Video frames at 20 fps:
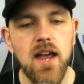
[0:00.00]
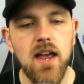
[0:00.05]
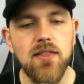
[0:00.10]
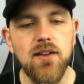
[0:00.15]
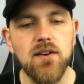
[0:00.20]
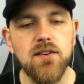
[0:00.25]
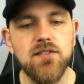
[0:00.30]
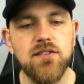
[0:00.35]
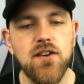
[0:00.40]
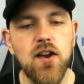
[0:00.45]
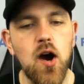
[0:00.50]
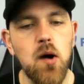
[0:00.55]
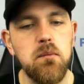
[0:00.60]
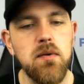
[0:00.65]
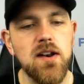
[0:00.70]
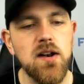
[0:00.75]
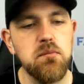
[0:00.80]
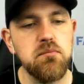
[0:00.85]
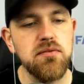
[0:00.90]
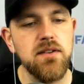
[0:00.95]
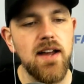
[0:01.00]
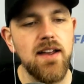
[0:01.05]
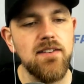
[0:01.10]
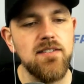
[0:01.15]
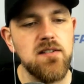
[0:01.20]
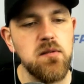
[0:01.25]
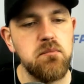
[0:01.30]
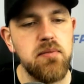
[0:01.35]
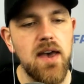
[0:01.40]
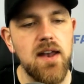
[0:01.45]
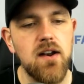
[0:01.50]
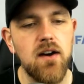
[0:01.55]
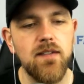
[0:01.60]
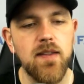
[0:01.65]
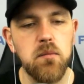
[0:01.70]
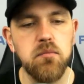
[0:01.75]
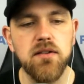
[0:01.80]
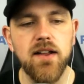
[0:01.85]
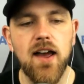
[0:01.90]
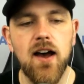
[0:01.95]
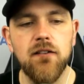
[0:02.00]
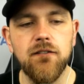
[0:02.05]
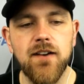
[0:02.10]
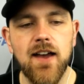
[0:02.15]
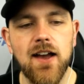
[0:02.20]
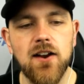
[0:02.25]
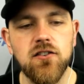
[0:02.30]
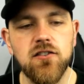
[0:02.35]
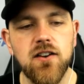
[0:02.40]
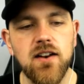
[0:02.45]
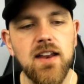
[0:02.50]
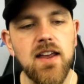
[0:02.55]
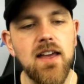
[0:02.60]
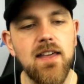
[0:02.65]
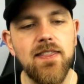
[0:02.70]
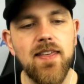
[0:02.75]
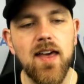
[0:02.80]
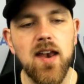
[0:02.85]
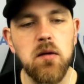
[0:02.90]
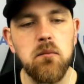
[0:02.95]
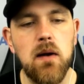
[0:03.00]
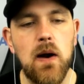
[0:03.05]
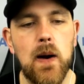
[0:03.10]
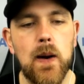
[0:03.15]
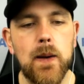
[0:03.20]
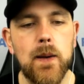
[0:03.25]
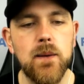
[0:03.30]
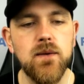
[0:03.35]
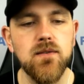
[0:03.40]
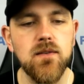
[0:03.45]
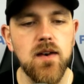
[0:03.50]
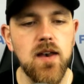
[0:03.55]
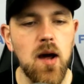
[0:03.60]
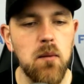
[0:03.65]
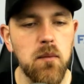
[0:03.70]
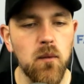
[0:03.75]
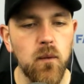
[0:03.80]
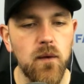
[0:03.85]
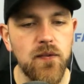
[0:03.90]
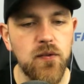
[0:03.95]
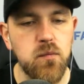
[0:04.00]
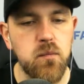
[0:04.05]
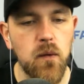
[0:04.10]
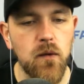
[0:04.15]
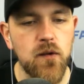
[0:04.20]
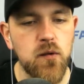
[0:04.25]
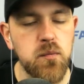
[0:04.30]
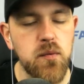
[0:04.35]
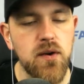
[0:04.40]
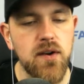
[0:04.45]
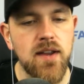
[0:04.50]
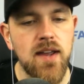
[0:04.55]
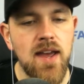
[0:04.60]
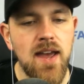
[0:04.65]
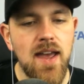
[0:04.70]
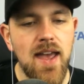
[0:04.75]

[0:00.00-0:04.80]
There's no better place to bet all the playoff action than America's number one sportsbook.